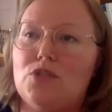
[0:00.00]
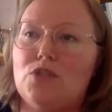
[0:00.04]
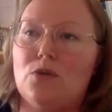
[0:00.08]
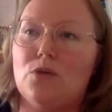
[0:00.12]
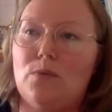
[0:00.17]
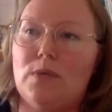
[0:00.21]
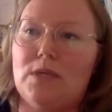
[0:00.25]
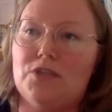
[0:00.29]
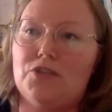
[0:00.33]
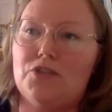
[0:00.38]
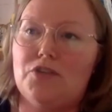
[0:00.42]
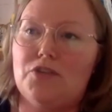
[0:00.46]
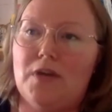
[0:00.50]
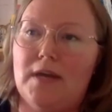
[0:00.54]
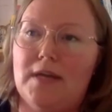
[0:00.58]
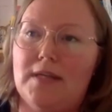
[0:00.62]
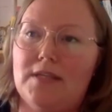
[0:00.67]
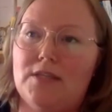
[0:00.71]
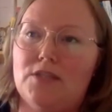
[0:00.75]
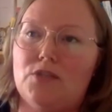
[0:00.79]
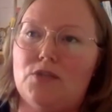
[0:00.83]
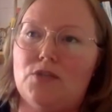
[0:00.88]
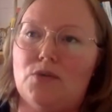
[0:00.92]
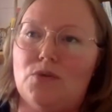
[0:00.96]
So we
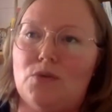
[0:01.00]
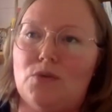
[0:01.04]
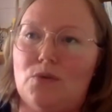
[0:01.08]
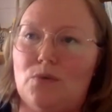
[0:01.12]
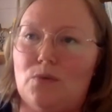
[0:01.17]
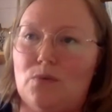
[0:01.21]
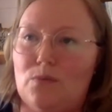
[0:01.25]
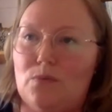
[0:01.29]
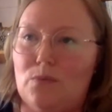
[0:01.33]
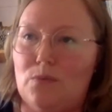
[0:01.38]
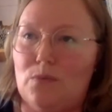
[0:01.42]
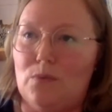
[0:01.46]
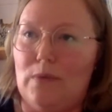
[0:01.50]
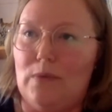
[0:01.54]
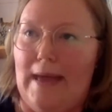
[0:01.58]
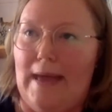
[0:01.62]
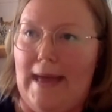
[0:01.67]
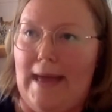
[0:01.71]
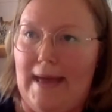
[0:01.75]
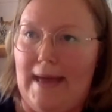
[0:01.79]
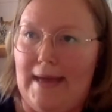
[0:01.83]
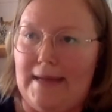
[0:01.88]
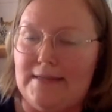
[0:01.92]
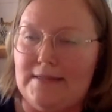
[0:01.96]
tried to
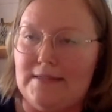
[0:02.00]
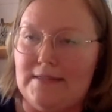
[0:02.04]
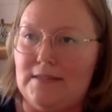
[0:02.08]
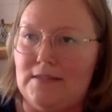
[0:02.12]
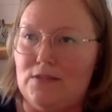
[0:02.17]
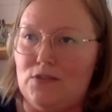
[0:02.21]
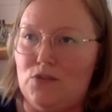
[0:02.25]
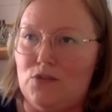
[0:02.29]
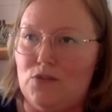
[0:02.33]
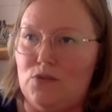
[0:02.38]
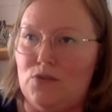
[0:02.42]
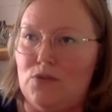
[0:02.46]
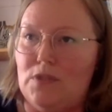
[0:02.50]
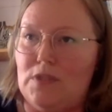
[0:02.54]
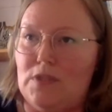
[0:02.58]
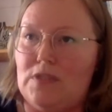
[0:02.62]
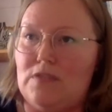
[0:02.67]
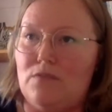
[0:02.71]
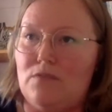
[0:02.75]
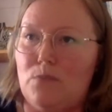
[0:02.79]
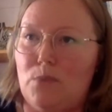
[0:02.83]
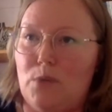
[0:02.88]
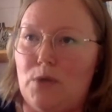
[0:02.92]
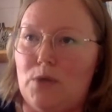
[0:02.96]
add to
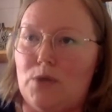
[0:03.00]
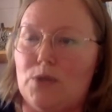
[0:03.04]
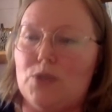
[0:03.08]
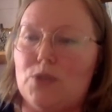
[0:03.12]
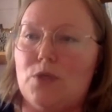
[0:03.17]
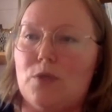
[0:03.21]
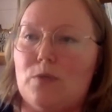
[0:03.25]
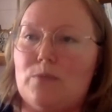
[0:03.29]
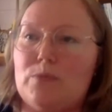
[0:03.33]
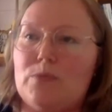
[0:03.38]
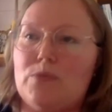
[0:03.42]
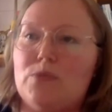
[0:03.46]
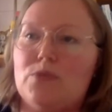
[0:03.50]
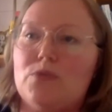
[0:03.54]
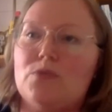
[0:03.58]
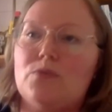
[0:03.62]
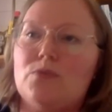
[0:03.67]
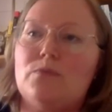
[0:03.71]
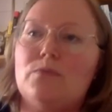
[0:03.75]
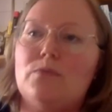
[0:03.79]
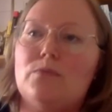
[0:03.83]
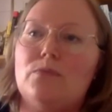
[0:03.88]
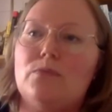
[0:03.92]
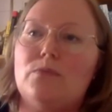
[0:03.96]
these
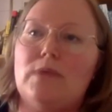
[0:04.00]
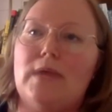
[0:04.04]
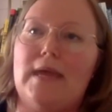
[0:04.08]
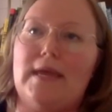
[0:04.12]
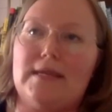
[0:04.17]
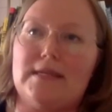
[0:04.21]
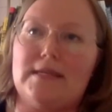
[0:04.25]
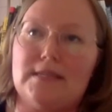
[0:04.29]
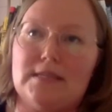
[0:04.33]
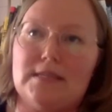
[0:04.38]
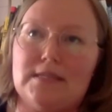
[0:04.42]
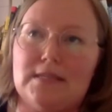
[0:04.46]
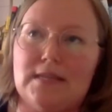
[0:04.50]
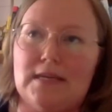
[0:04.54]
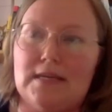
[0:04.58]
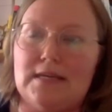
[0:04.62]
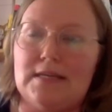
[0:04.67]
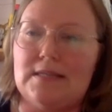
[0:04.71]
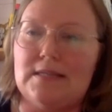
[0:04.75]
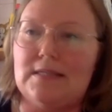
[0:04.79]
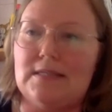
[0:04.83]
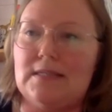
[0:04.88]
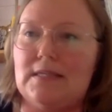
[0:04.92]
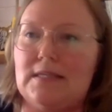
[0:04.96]
workshops
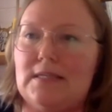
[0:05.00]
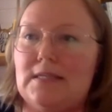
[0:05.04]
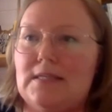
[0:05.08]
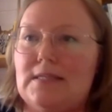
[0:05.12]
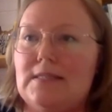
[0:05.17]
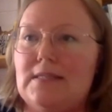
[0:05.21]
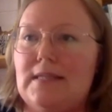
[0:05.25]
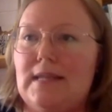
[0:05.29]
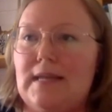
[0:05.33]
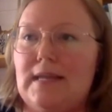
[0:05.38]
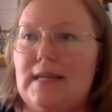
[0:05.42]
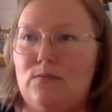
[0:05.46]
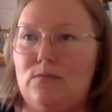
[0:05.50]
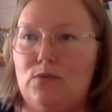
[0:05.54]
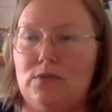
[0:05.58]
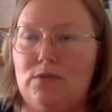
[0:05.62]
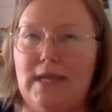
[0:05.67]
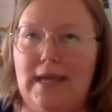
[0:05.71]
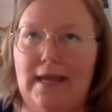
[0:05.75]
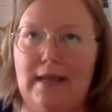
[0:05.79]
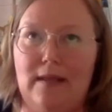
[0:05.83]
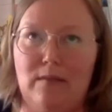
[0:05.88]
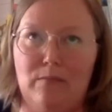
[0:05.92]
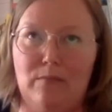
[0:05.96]
exercises that would
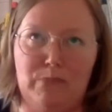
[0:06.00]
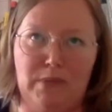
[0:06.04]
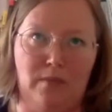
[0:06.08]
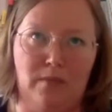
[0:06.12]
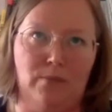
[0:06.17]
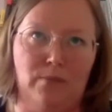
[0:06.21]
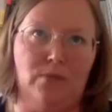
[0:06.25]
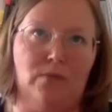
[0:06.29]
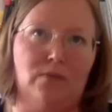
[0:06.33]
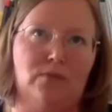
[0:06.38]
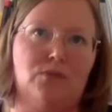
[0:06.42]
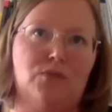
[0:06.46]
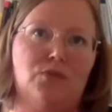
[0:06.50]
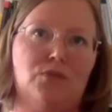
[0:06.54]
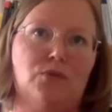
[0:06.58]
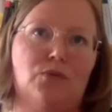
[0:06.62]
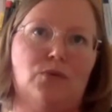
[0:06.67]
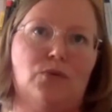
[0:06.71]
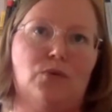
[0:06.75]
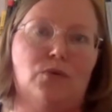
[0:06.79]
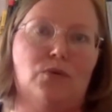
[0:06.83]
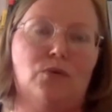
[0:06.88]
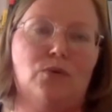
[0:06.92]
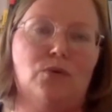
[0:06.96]
help people
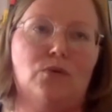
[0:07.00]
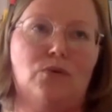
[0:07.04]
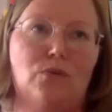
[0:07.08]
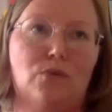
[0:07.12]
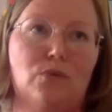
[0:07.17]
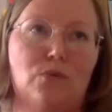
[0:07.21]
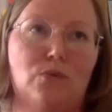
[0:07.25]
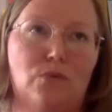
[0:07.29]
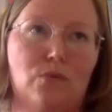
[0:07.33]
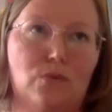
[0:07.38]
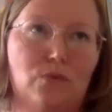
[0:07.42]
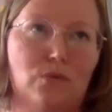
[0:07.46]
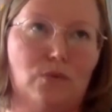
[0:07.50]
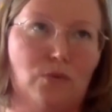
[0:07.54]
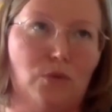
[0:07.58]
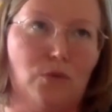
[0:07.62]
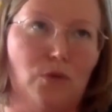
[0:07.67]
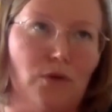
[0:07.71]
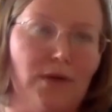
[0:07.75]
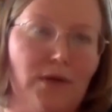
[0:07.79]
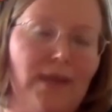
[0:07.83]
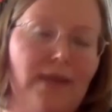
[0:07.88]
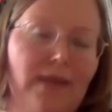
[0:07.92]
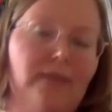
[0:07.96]
to
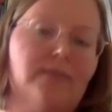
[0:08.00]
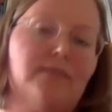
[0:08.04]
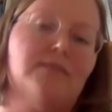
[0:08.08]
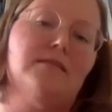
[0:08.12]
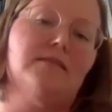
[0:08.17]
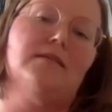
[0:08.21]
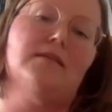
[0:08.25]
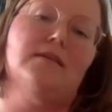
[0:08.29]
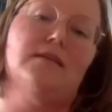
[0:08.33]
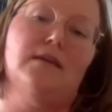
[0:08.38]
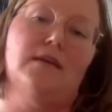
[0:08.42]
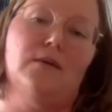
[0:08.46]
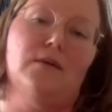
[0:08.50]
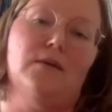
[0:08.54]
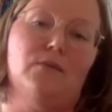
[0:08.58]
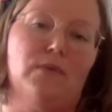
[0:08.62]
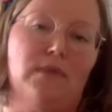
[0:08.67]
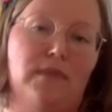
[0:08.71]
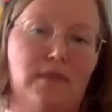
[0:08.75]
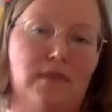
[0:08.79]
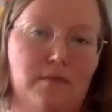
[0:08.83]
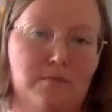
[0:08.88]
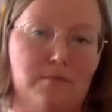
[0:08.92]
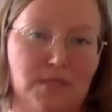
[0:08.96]
connect
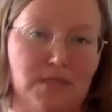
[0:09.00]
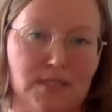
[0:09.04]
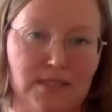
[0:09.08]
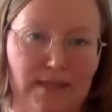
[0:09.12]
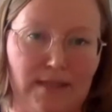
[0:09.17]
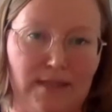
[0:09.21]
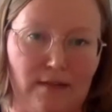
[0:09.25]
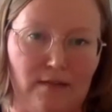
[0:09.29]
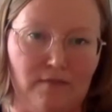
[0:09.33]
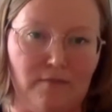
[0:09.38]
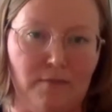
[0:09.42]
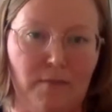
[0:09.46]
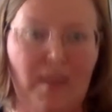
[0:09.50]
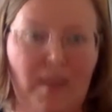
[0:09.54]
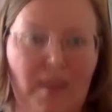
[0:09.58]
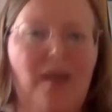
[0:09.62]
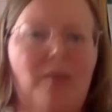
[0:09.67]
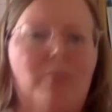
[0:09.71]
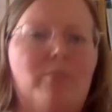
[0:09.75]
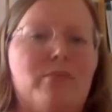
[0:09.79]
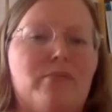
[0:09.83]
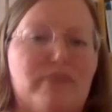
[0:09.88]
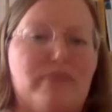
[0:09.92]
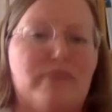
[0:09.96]
with themselves,
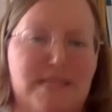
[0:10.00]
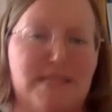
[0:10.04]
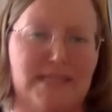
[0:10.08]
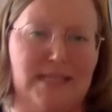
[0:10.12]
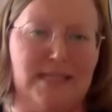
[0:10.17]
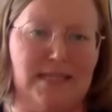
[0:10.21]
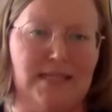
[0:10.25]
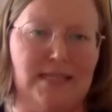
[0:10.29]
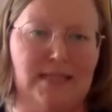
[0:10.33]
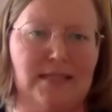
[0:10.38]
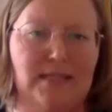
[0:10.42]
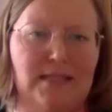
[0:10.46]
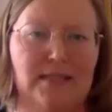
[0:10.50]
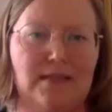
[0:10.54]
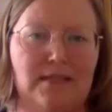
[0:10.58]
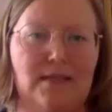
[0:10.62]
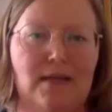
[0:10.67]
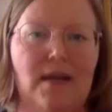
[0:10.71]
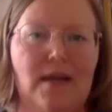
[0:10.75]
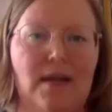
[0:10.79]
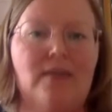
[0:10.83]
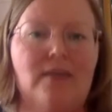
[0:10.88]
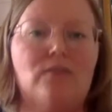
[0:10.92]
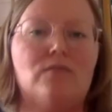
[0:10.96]
become present, and
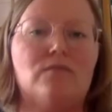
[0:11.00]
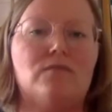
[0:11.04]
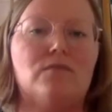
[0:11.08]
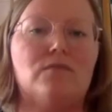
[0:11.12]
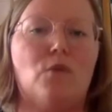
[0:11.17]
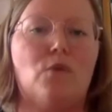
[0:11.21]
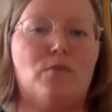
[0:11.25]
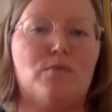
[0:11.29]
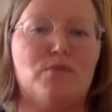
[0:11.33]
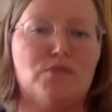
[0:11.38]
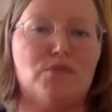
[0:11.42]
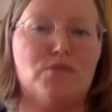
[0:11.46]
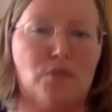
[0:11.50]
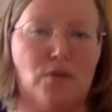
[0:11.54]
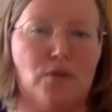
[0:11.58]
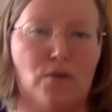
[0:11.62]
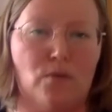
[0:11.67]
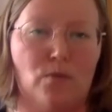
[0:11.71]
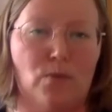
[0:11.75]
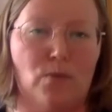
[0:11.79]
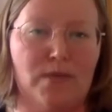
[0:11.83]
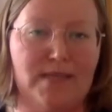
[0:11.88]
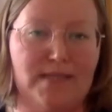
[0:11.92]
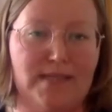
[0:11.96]
kind of
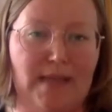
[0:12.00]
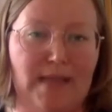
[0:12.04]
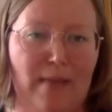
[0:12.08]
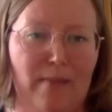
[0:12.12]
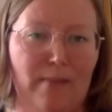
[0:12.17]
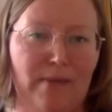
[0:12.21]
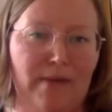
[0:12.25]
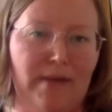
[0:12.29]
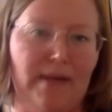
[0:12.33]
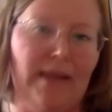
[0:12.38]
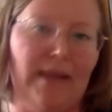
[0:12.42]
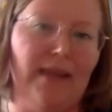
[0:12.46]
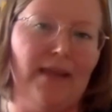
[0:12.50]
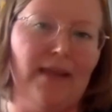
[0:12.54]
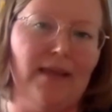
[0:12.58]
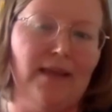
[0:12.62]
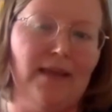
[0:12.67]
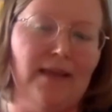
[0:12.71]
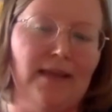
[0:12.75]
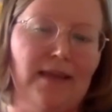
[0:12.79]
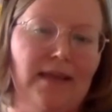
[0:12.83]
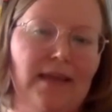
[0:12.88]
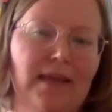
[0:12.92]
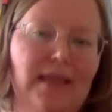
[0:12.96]
observe what is happening
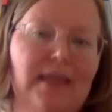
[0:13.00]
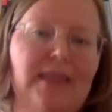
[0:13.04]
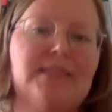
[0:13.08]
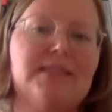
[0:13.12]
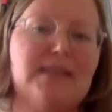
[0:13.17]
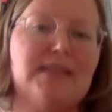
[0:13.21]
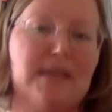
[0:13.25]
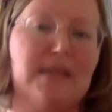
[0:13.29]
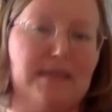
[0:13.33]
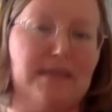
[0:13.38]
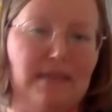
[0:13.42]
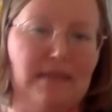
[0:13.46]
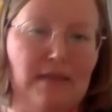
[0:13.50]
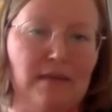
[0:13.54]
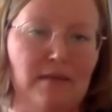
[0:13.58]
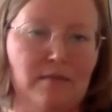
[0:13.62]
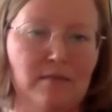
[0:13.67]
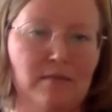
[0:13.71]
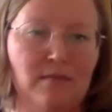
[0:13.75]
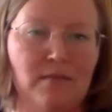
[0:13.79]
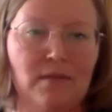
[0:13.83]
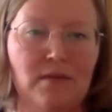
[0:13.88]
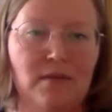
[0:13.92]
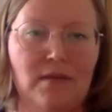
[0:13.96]
inside
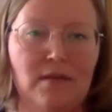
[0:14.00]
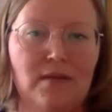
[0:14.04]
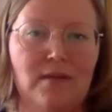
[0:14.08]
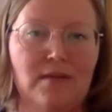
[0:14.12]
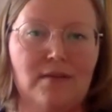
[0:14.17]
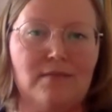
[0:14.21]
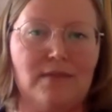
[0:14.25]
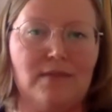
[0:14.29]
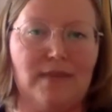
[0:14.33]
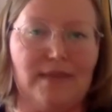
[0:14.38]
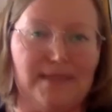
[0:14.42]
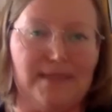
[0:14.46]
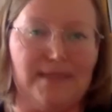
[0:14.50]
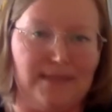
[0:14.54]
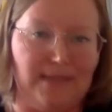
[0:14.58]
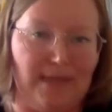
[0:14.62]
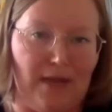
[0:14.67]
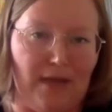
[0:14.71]
them right